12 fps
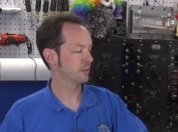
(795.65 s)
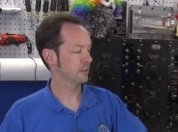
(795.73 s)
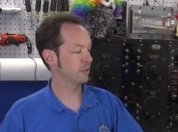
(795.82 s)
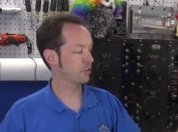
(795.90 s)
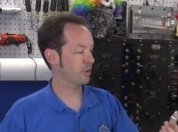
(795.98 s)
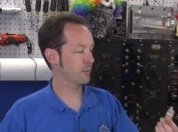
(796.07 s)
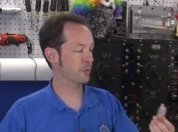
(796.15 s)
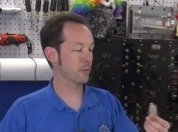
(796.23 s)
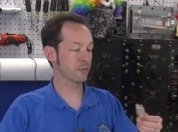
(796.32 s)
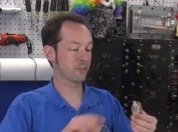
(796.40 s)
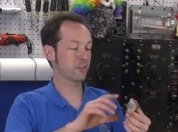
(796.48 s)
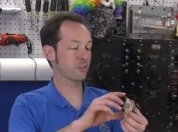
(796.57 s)
it's shaped
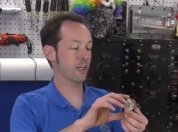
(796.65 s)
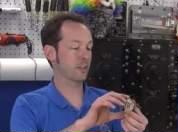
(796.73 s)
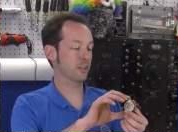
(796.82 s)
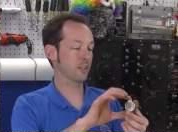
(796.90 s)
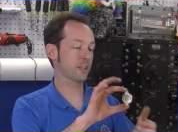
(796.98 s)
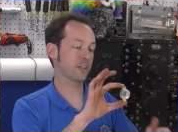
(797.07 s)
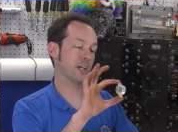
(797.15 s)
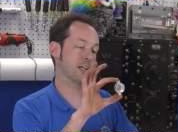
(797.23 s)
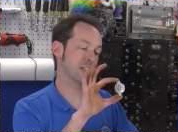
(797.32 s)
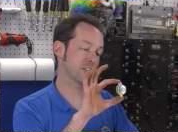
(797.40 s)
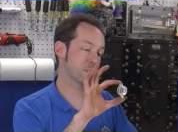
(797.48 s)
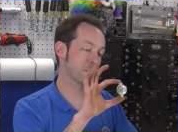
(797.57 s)
almost exactly like that,
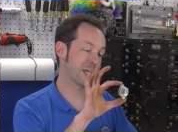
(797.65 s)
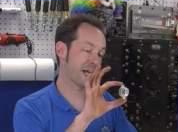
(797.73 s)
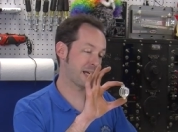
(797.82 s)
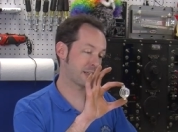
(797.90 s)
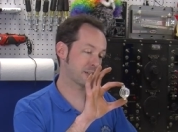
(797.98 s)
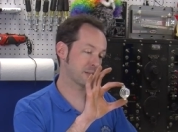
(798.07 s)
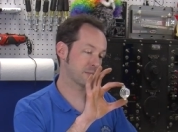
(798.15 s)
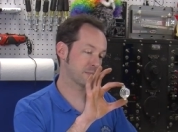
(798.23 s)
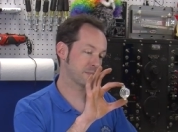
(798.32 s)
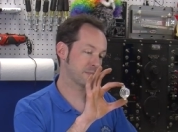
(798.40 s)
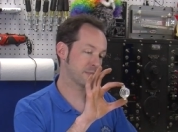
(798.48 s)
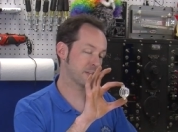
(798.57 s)
and it's black.
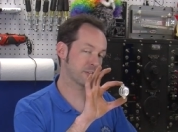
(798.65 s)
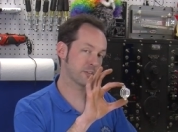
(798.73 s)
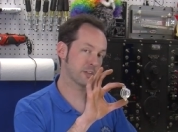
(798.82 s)
You'll